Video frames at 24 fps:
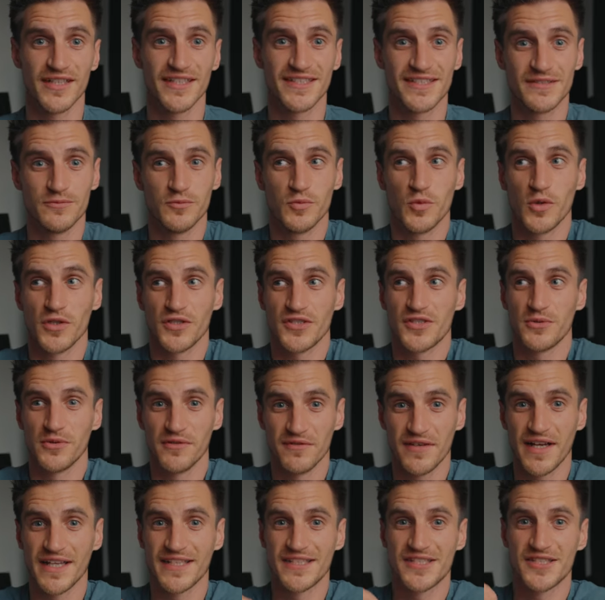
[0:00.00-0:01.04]
I didn't want to
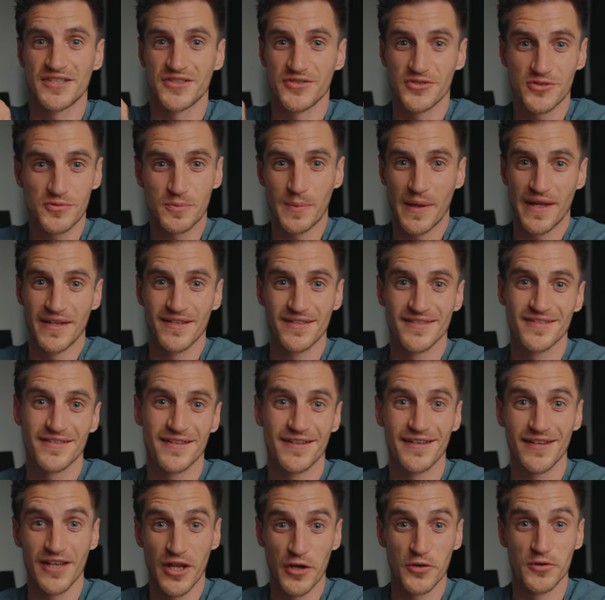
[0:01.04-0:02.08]
have had to spend
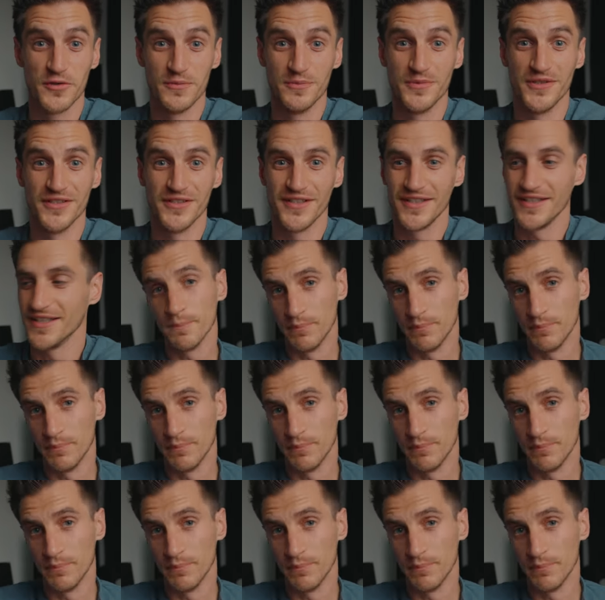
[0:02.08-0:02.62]
a load of money.